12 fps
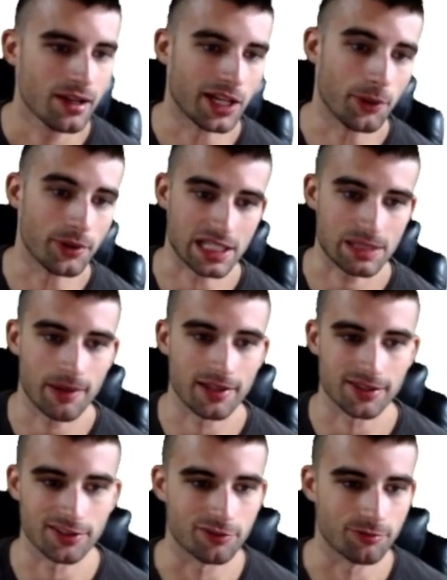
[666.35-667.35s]
I know he's
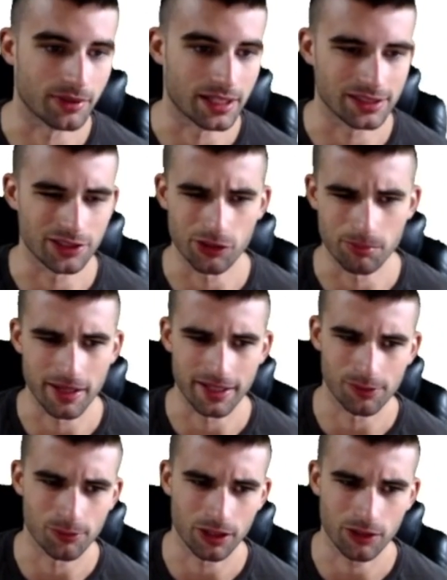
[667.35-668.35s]
expensive, but I think you can make
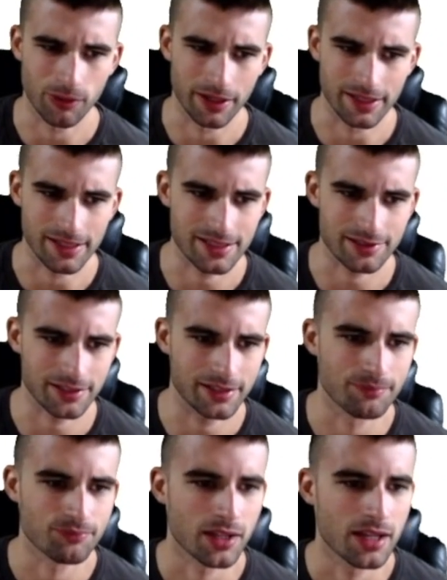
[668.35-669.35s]
it work quite easily.